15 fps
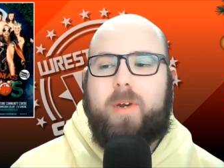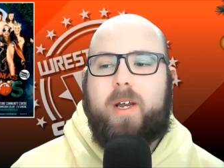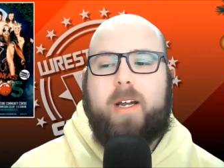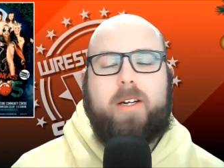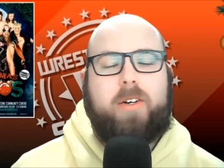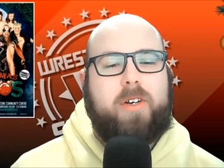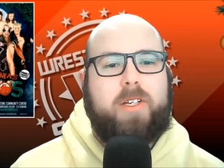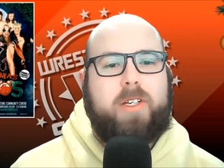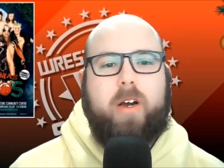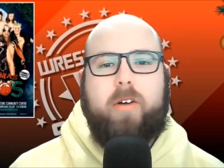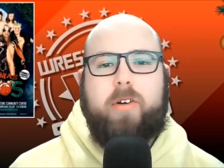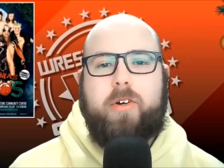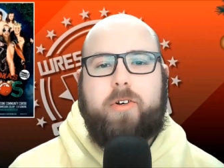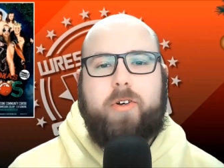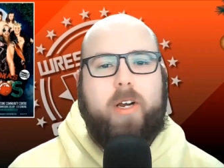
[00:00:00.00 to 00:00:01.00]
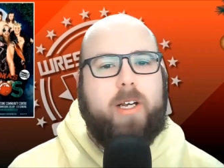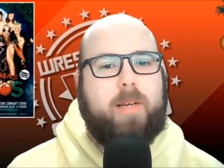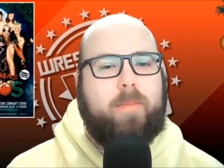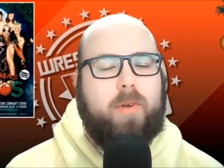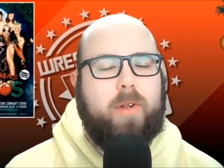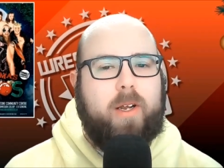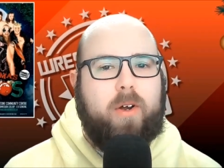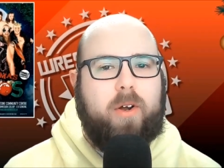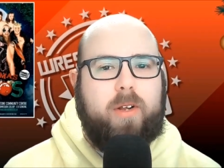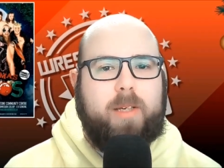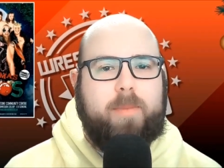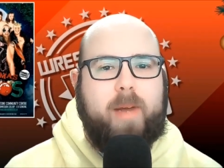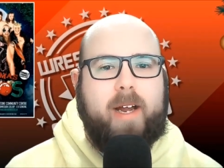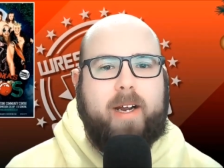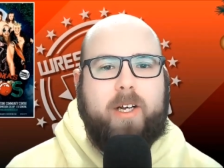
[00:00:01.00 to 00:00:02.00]
We had Chris Archer trying to pull out all
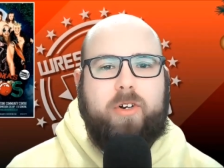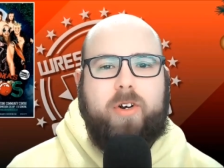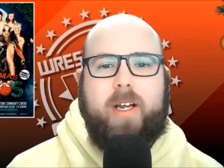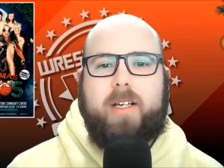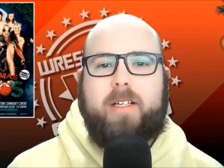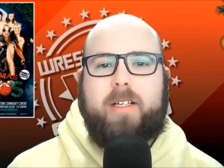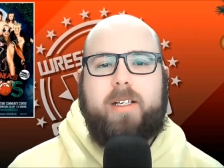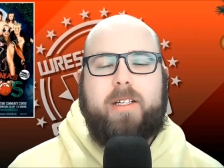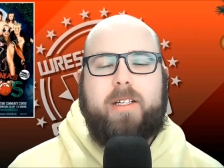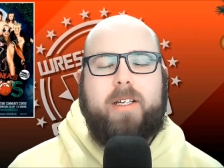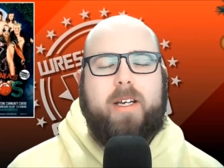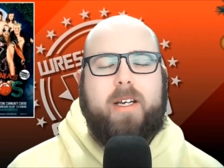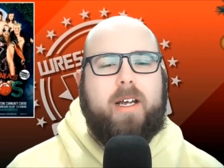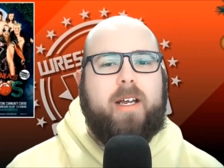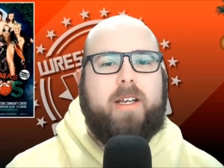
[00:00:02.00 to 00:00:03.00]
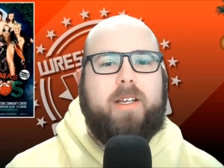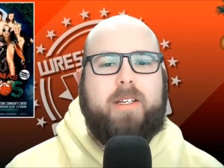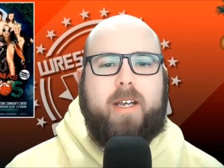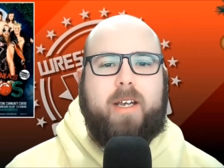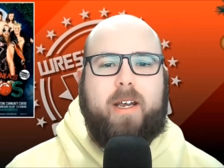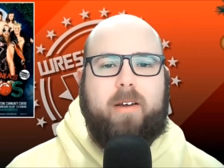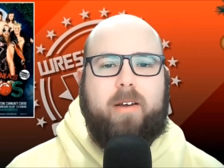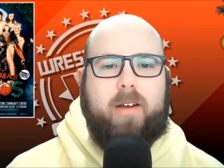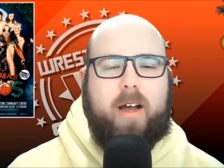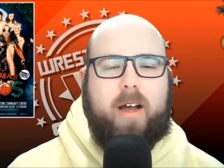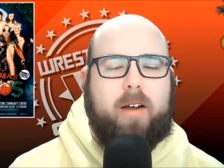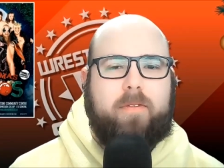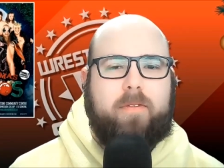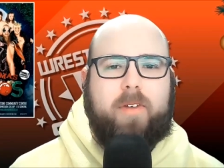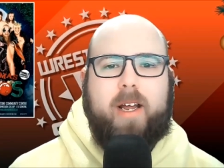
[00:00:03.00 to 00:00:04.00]
his bag of tricks, his his uh,
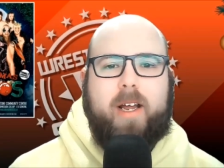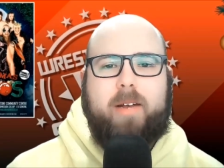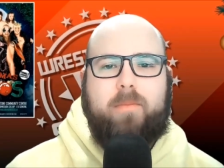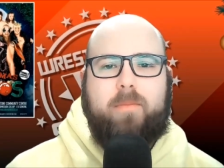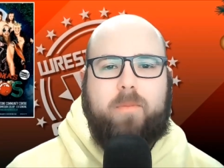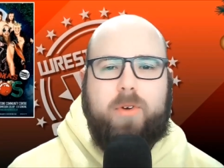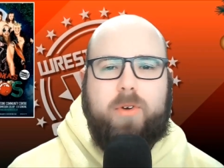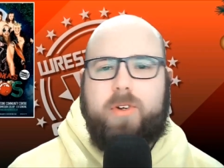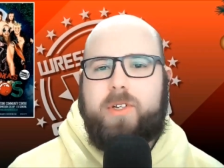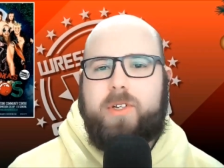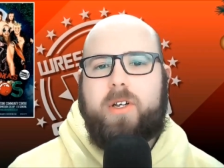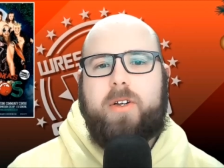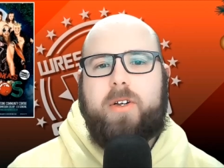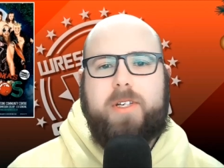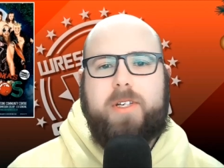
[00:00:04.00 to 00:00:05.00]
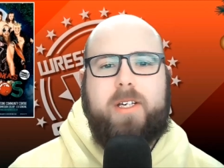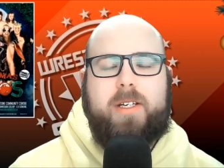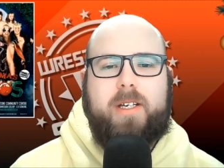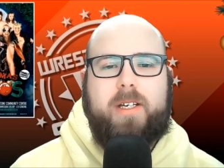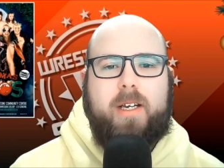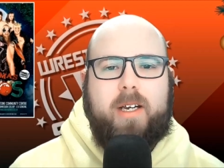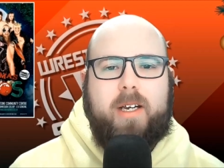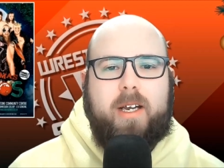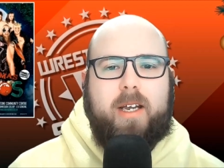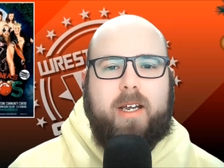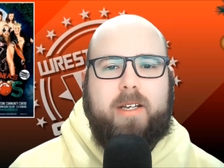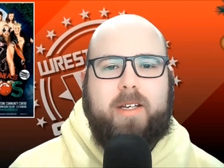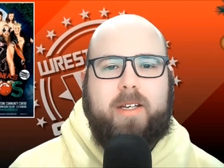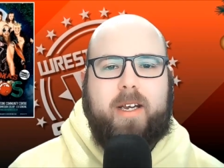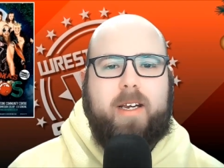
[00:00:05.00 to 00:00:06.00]
high flying moonsault, his
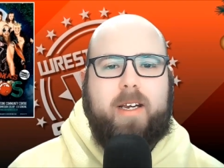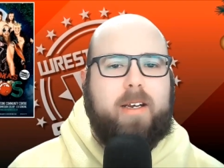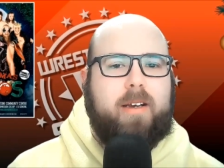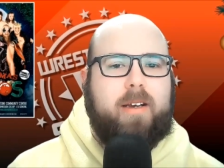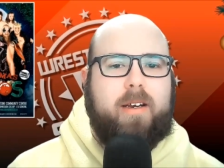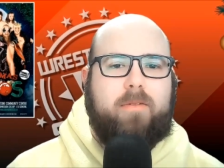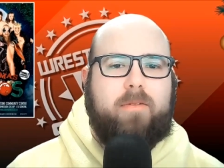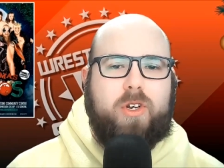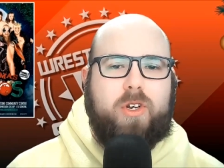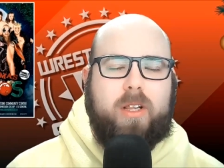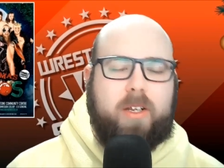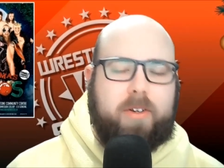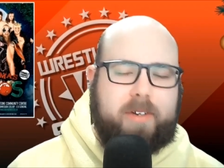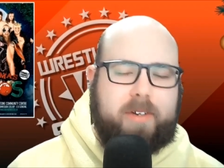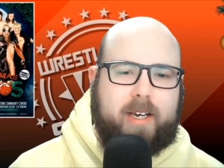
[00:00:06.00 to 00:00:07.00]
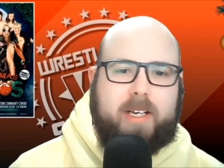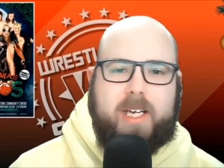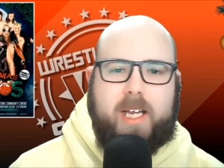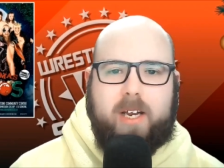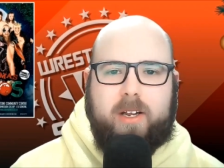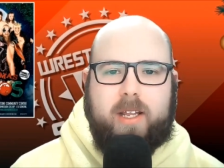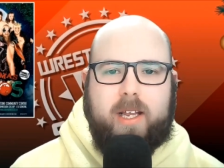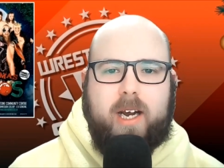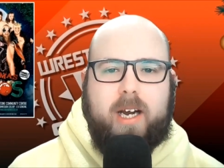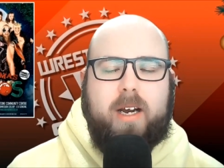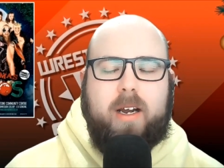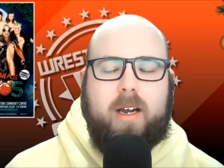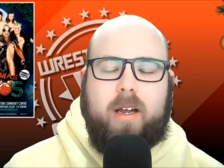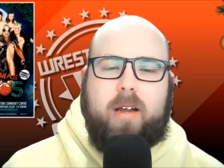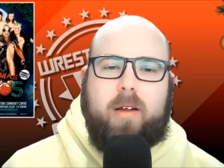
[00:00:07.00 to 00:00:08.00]
his uh, he even took little digs here and there,